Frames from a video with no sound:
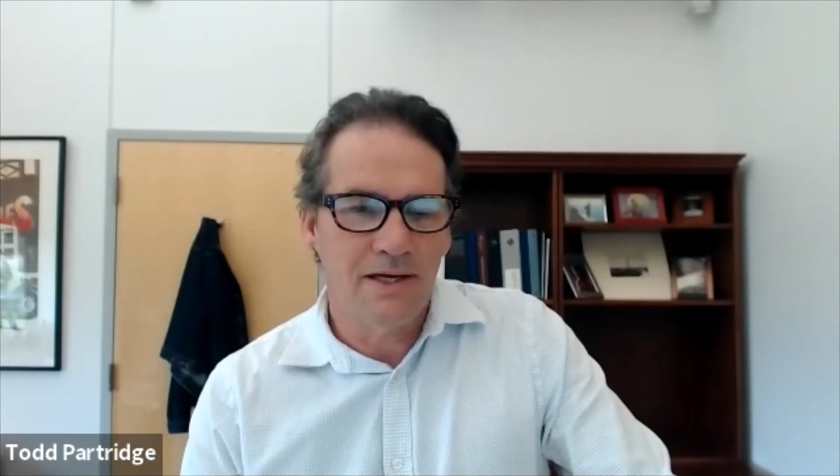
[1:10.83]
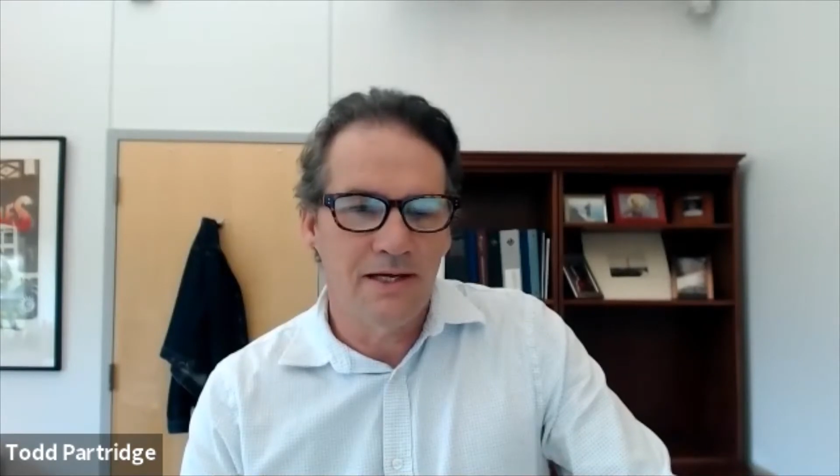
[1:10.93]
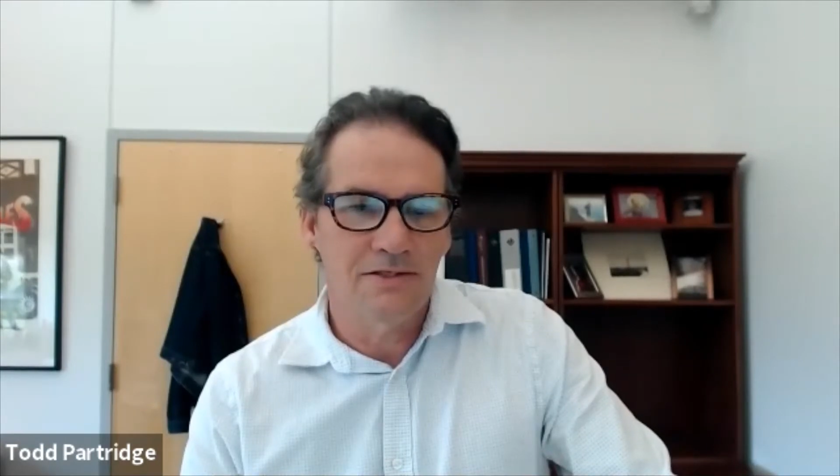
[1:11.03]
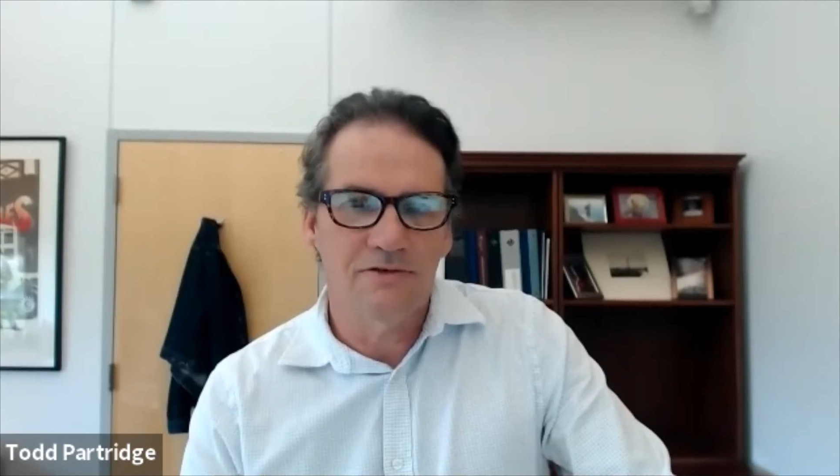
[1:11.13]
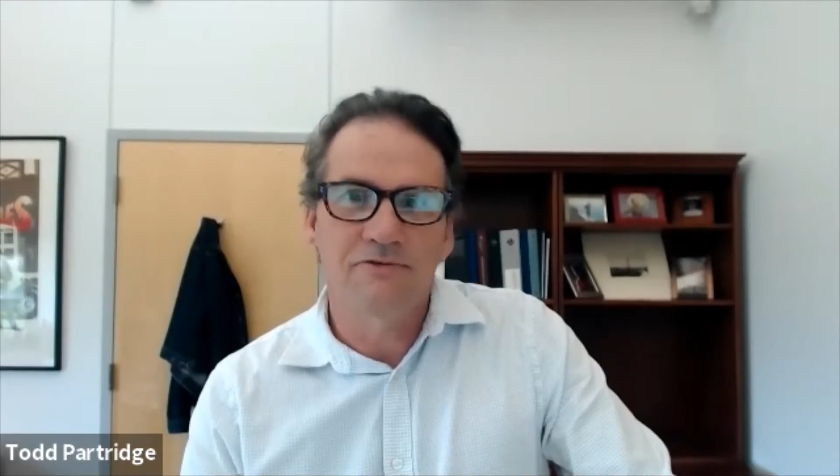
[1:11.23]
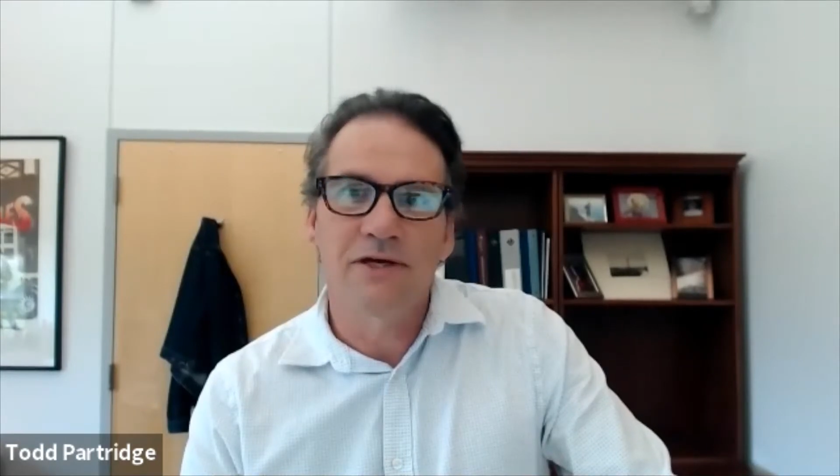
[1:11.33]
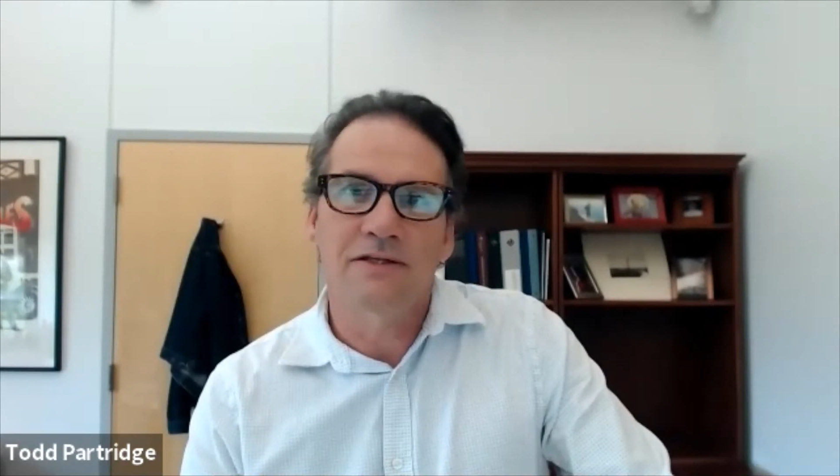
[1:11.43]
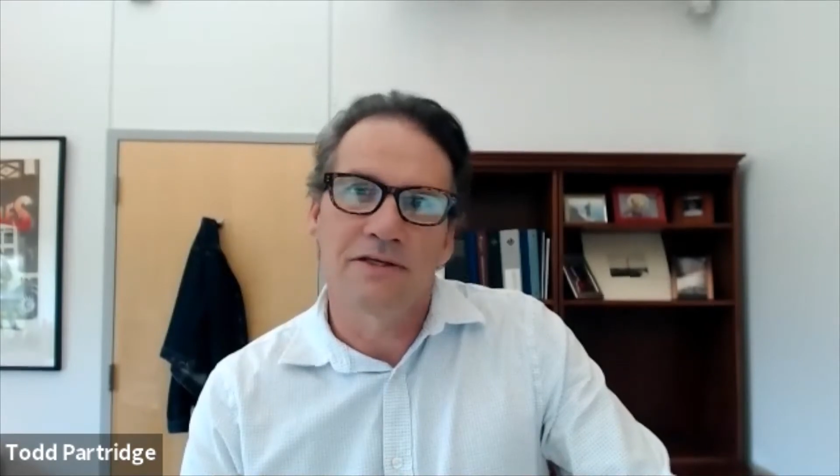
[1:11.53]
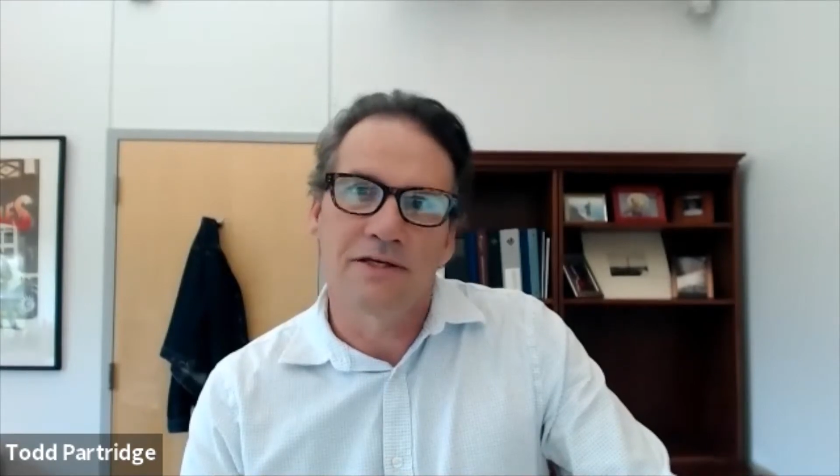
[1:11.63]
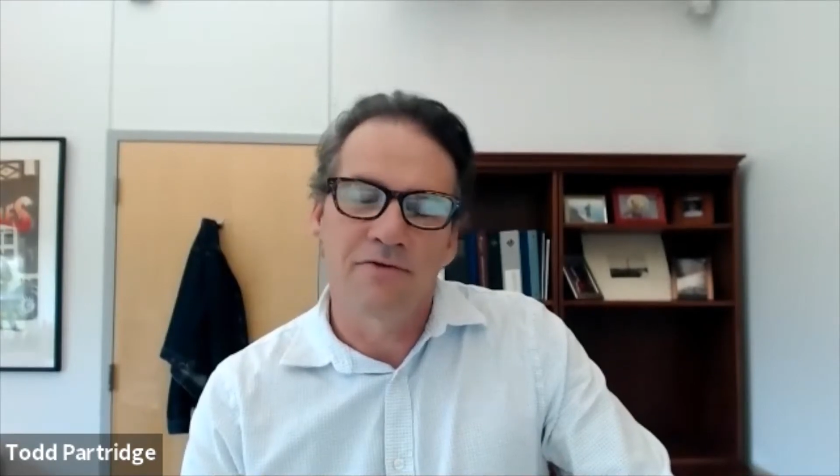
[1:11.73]
has
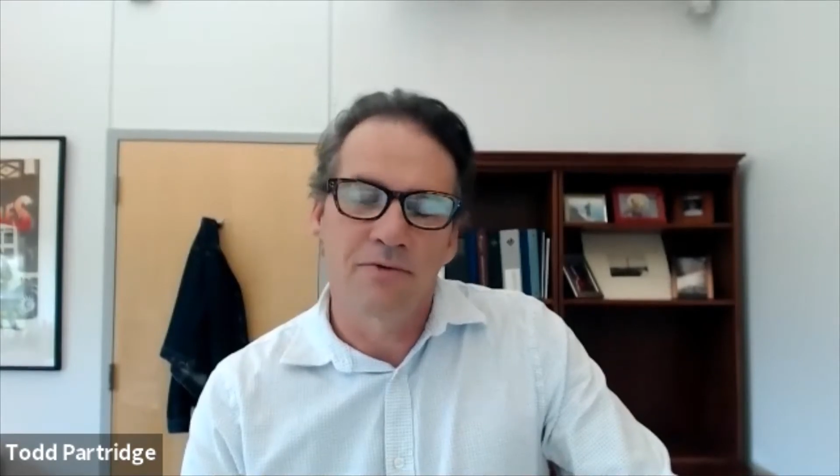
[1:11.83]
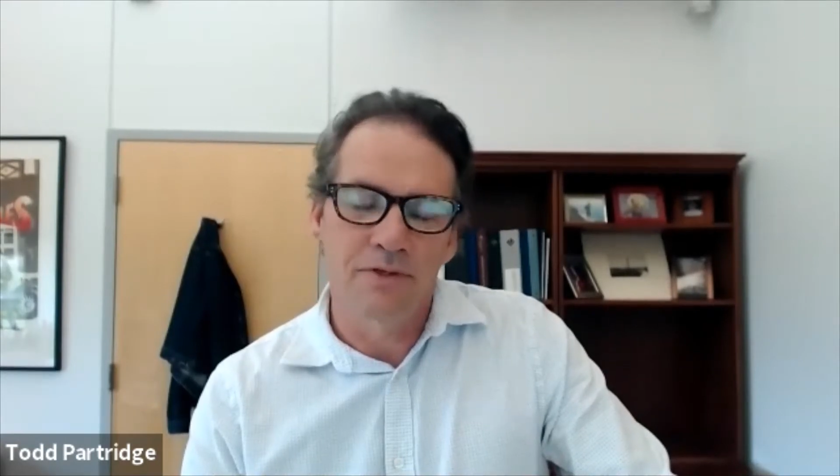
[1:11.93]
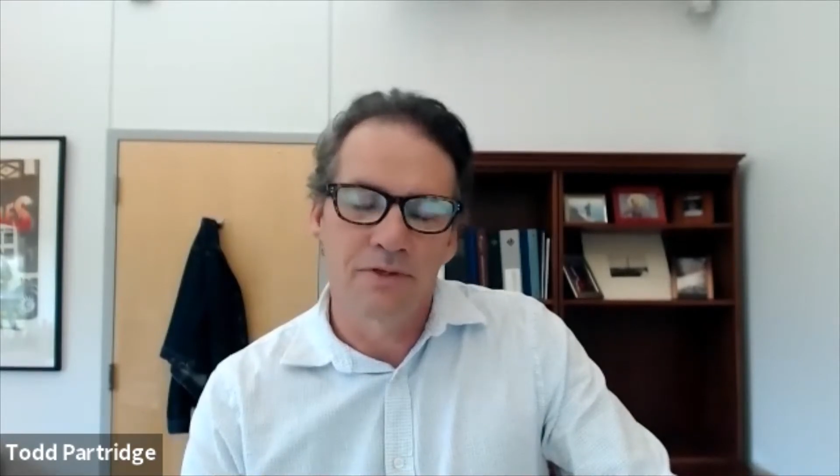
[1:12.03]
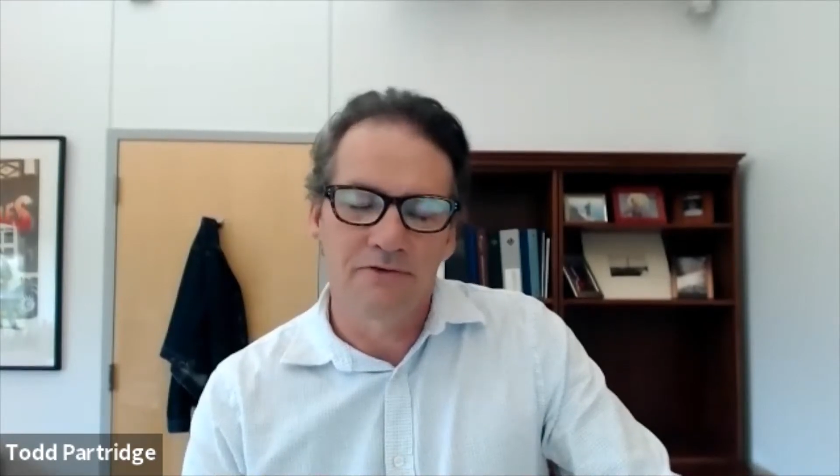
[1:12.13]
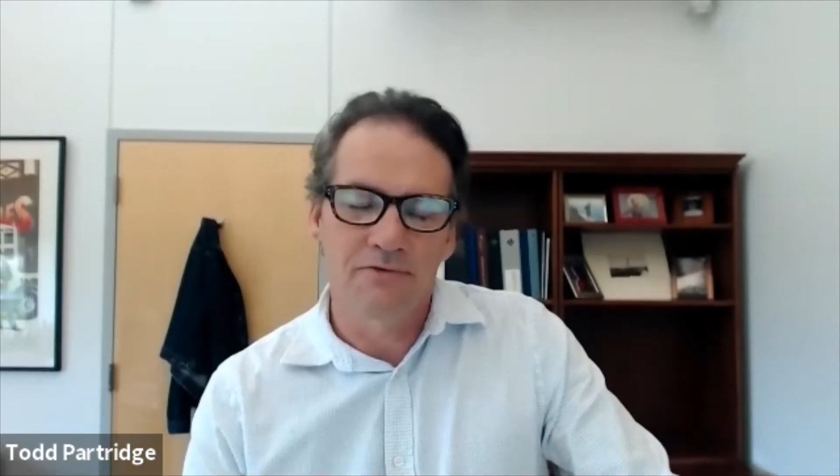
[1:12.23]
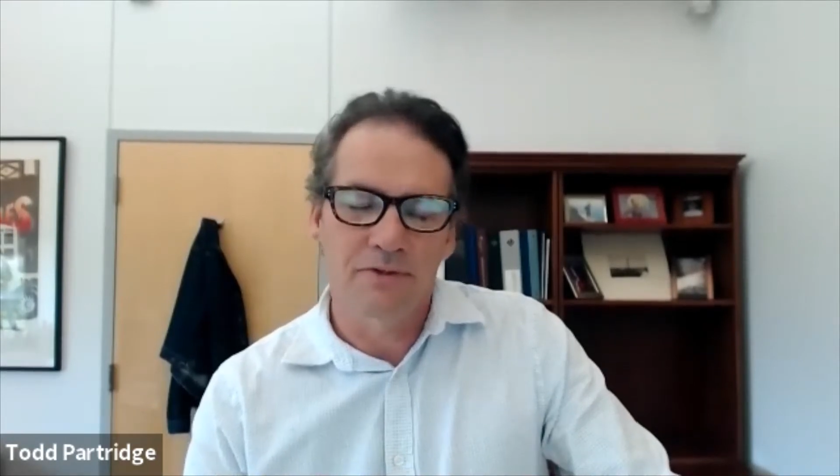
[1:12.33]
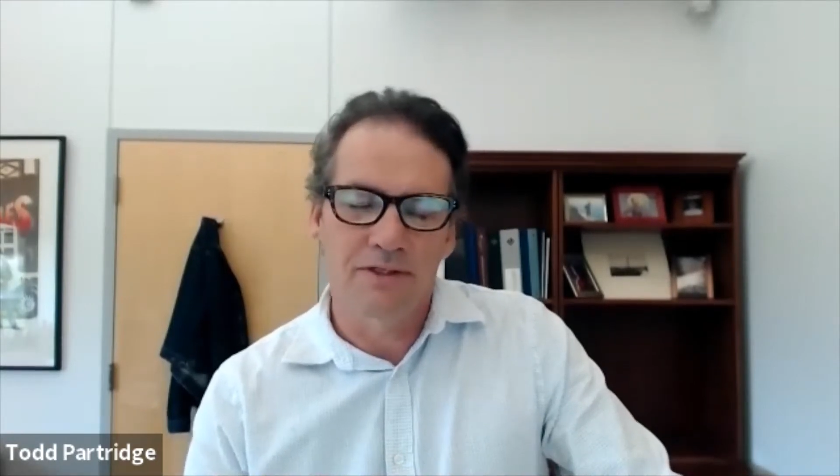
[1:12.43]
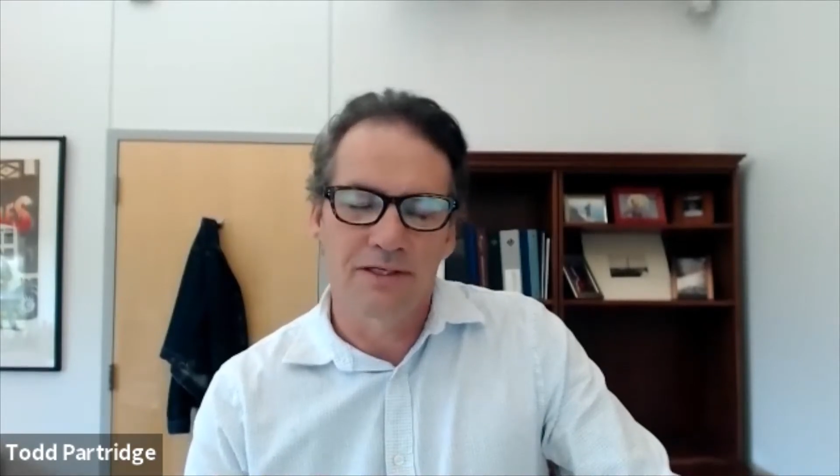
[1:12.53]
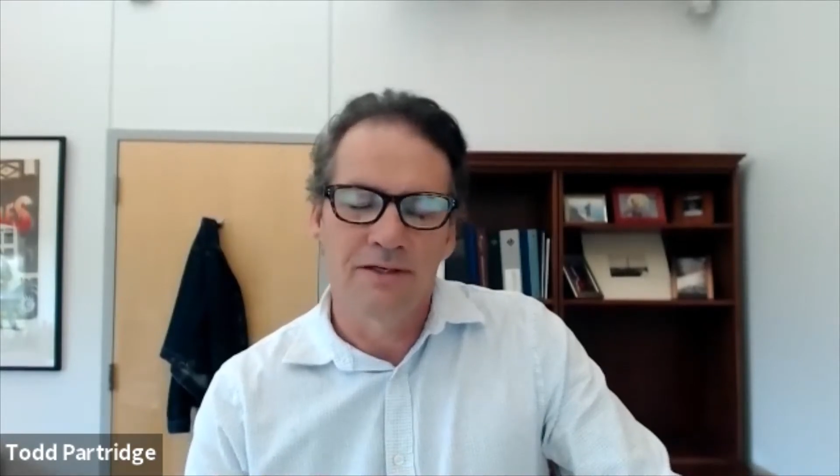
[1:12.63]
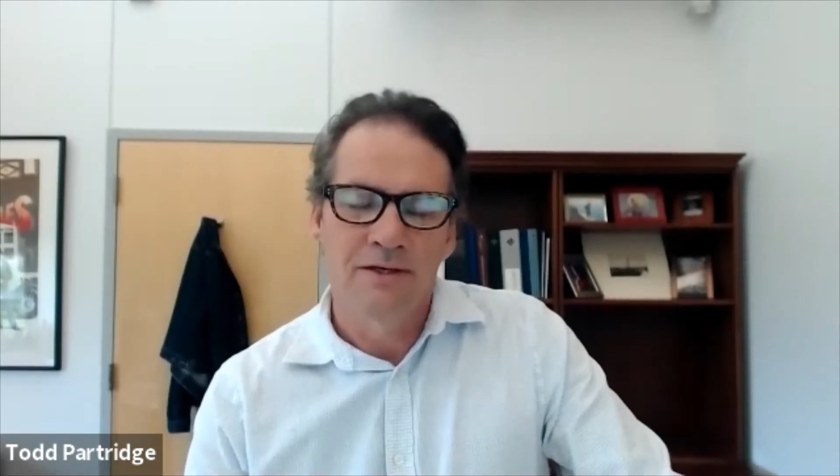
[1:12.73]
affected everyone
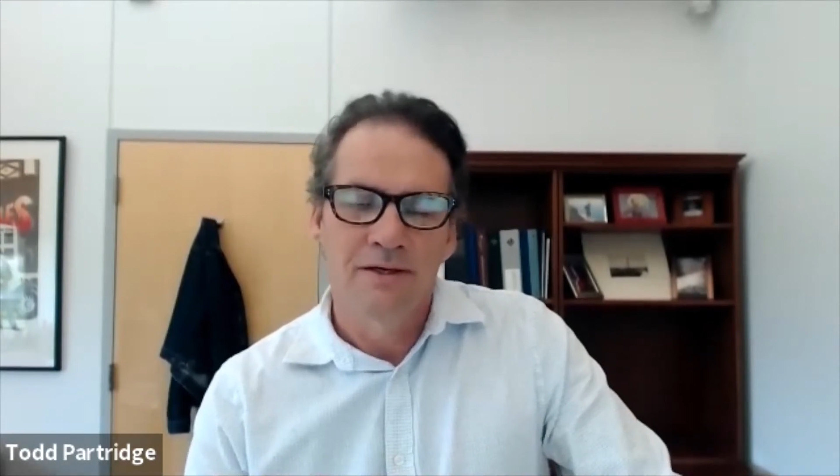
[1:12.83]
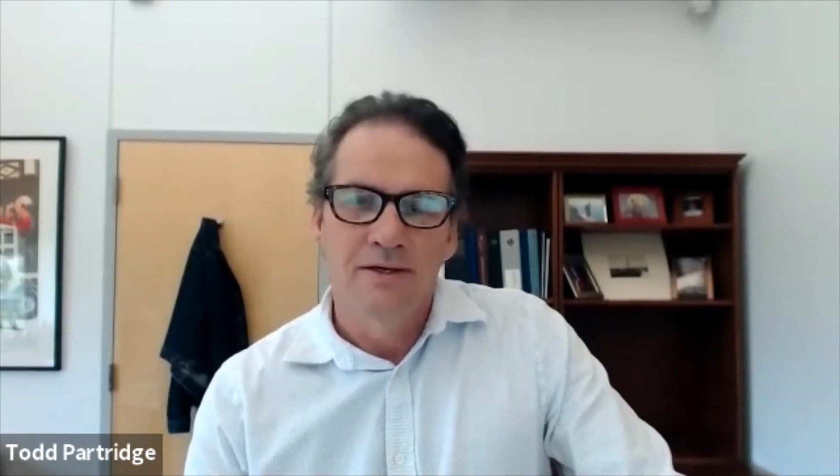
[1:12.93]
differently,